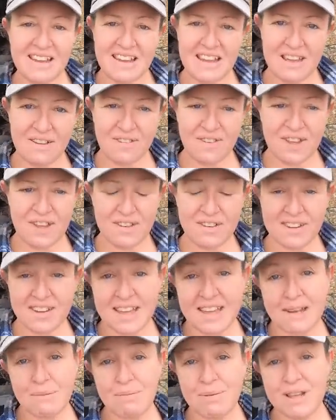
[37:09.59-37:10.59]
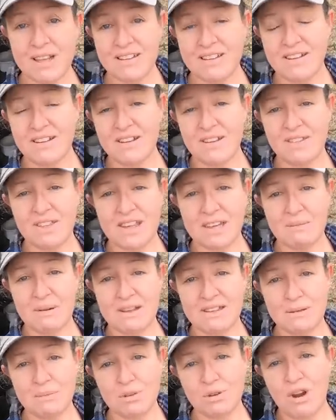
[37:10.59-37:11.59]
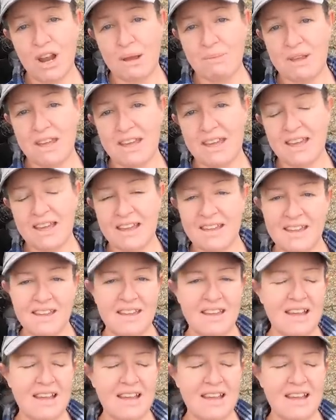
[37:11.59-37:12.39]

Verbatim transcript: If you did, please do think about subscribing.